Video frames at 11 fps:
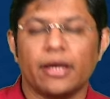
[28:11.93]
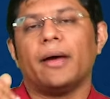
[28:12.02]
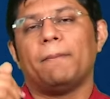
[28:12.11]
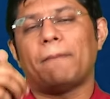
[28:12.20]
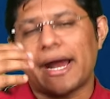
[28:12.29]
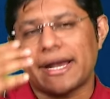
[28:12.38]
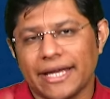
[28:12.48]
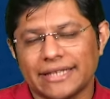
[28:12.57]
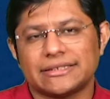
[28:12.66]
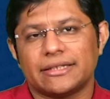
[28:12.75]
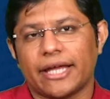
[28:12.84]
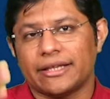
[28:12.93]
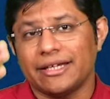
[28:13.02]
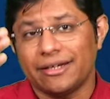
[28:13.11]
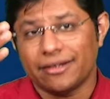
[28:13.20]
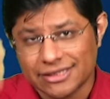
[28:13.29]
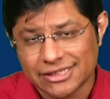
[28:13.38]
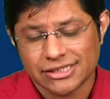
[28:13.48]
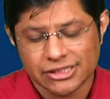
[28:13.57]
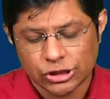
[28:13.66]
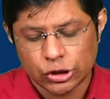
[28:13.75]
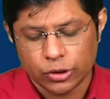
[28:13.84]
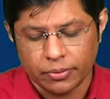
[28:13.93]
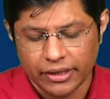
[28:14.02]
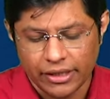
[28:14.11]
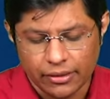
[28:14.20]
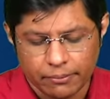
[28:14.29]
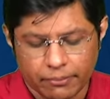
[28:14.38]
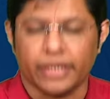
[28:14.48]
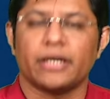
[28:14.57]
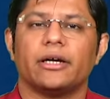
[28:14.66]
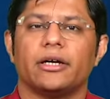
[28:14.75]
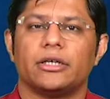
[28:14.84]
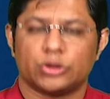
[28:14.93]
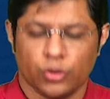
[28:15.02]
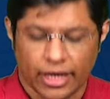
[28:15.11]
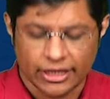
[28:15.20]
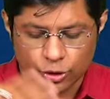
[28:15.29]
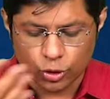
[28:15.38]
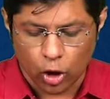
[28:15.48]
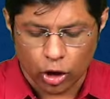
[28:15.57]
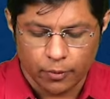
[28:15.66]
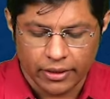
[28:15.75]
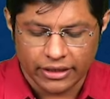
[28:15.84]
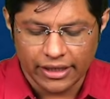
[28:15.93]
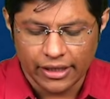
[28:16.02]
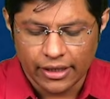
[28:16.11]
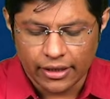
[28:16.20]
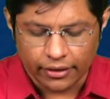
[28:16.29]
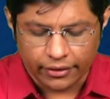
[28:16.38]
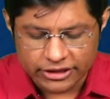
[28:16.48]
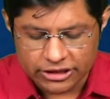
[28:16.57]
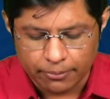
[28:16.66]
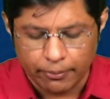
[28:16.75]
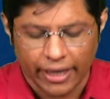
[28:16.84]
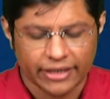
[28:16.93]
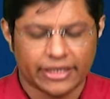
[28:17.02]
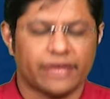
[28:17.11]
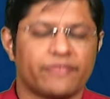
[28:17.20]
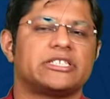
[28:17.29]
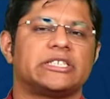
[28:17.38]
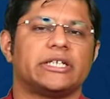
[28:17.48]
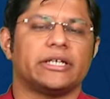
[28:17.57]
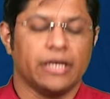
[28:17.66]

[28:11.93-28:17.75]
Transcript: mandates that the register should be made so as to document the rich biodiversity.